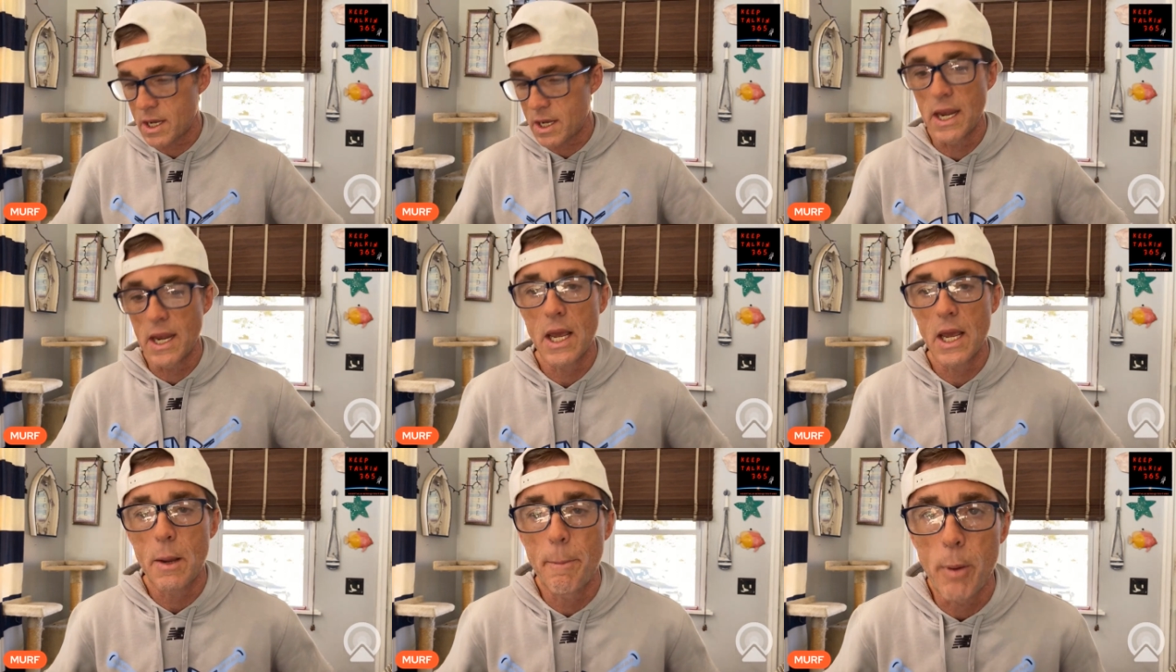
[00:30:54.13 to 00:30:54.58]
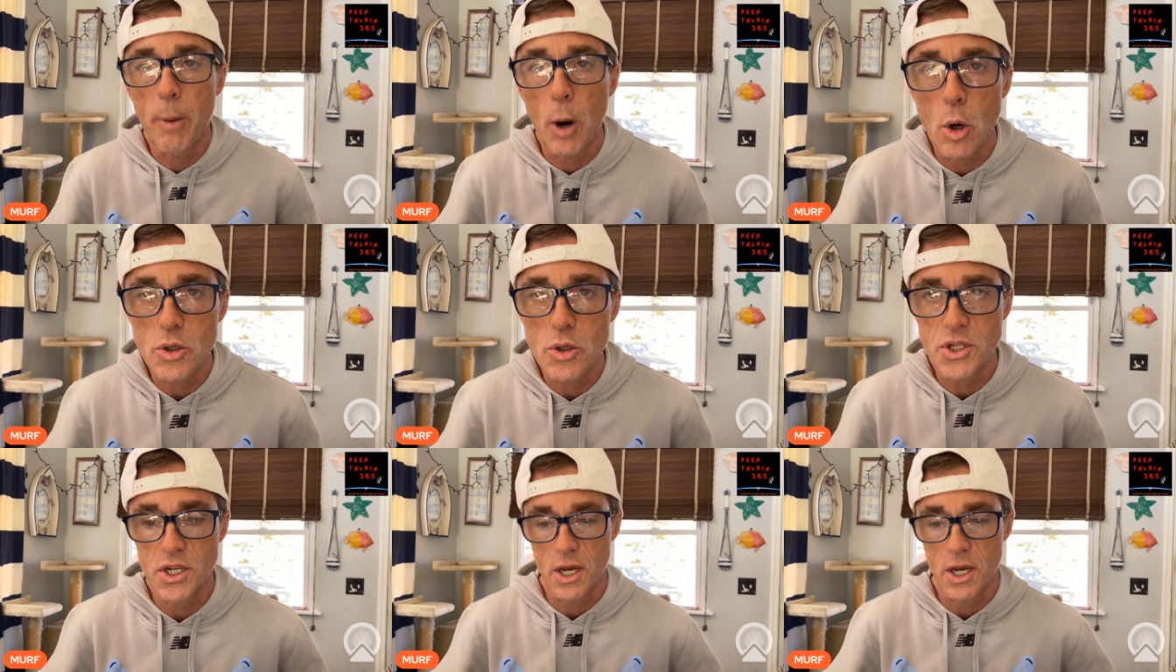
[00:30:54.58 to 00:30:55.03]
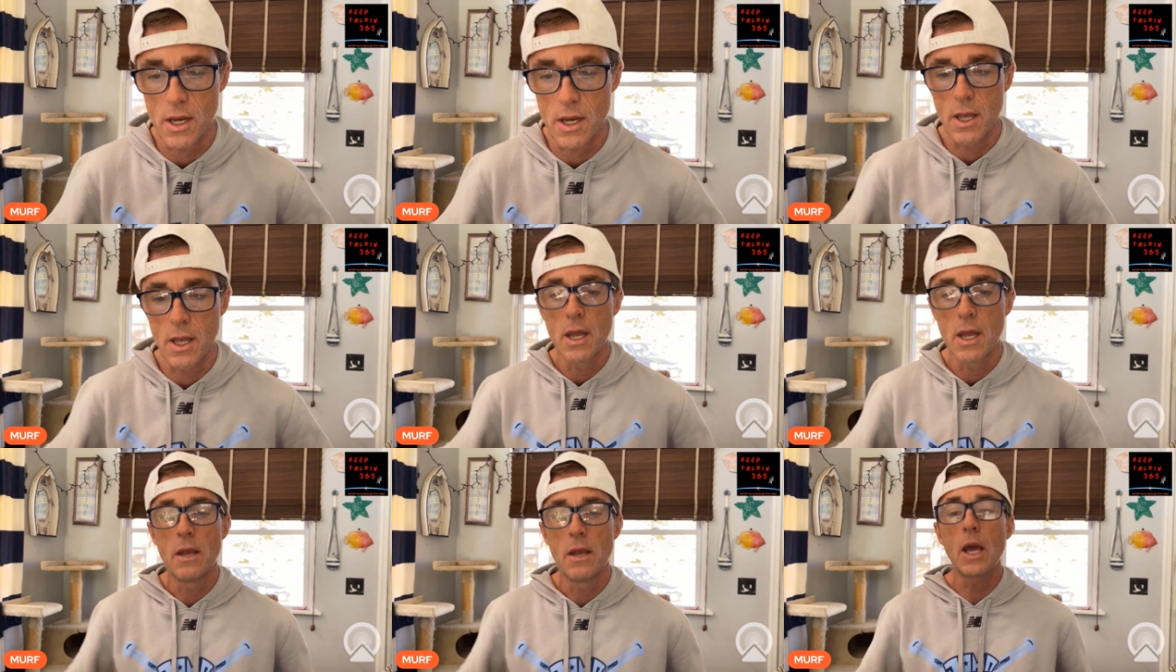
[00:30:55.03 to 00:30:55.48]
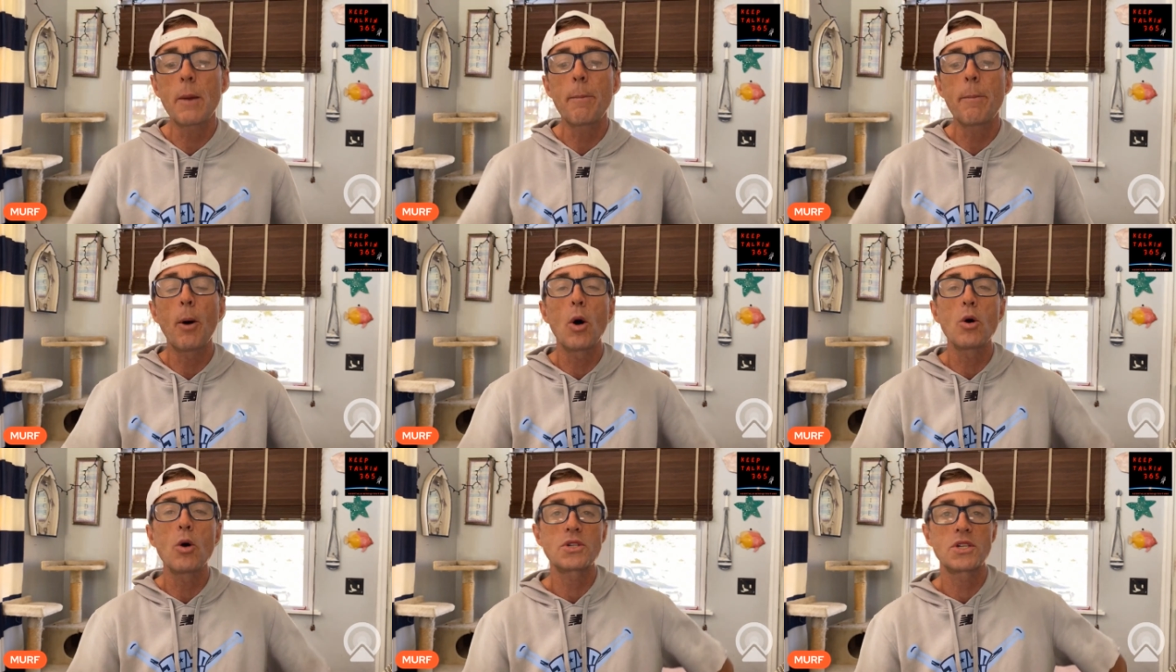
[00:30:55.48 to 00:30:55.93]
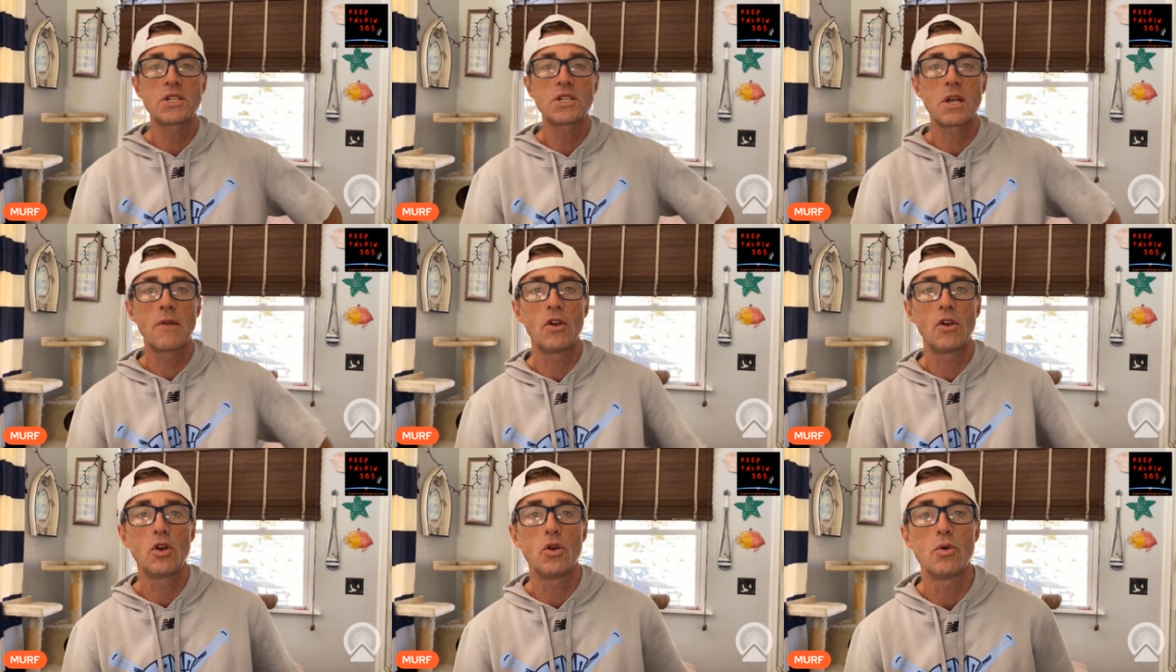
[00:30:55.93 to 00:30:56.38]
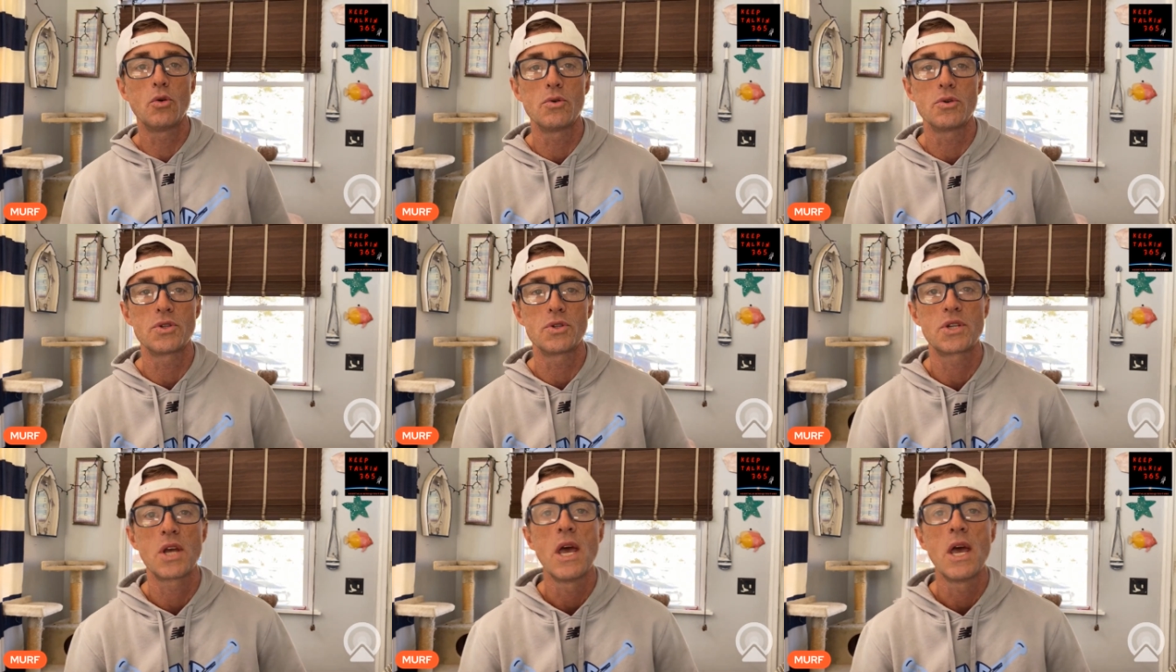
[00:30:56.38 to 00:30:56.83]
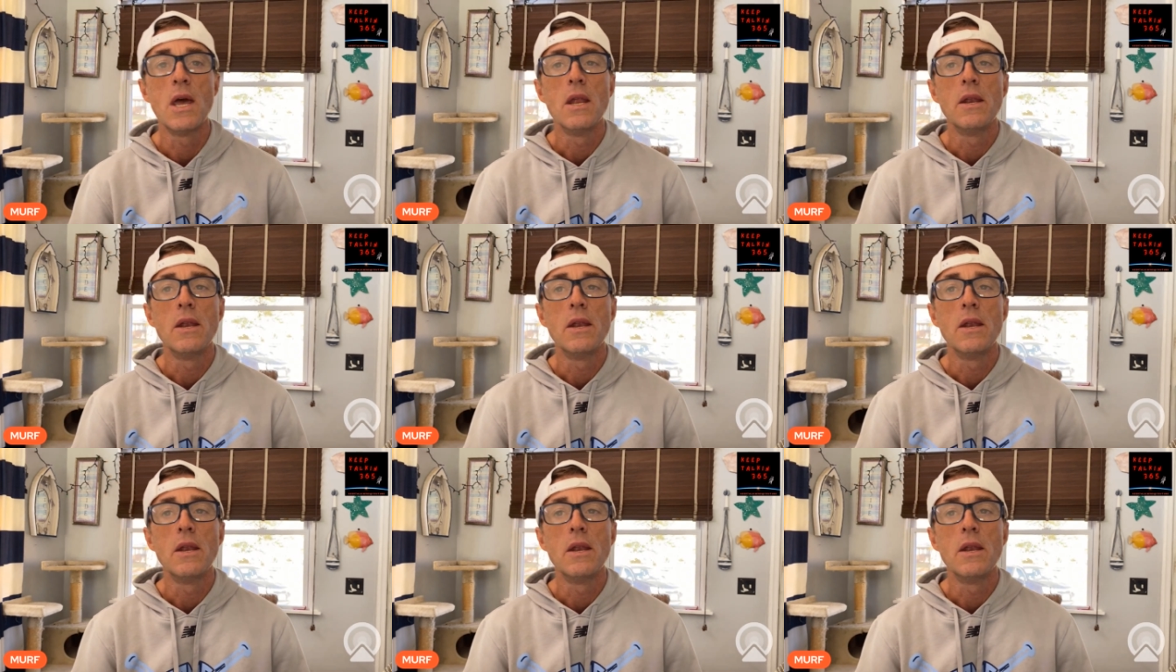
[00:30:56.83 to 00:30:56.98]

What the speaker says: Nick Bosa. Nick Bosa's in the news.